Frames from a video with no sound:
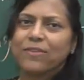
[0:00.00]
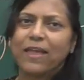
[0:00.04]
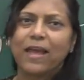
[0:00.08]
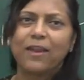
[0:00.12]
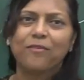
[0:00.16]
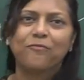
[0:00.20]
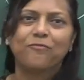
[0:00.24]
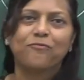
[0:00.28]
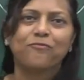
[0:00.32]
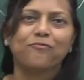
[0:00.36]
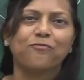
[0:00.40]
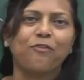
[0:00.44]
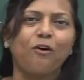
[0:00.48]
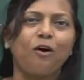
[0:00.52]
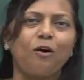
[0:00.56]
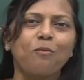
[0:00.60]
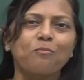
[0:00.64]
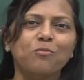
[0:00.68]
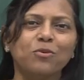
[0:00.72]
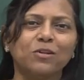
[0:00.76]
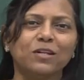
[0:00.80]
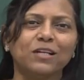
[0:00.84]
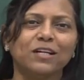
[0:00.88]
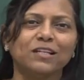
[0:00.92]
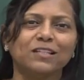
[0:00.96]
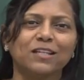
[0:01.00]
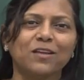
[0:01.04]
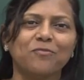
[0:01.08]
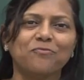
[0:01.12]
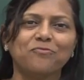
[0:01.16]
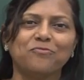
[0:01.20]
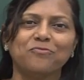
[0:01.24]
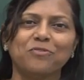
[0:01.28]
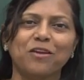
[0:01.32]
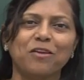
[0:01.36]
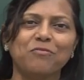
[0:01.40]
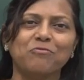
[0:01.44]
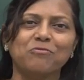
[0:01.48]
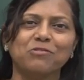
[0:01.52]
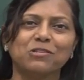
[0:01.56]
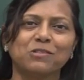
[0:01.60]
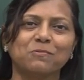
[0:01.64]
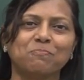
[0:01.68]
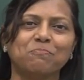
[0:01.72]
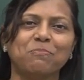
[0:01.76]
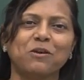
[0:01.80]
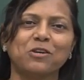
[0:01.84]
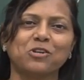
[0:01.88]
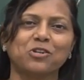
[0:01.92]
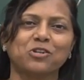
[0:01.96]
that formula, that very
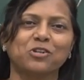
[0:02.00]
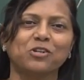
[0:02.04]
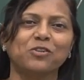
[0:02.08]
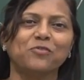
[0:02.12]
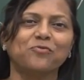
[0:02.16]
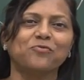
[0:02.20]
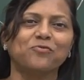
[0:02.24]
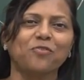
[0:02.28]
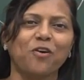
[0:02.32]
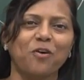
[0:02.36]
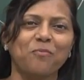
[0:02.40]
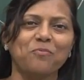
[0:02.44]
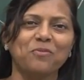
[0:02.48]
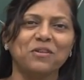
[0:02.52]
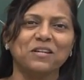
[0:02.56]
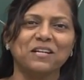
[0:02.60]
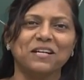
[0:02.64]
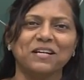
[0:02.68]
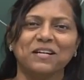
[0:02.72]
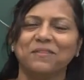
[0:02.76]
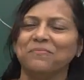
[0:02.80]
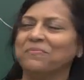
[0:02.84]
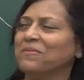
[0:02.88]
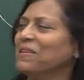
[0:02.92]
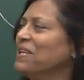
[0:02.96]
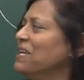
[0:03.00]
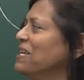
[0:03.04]
special formula.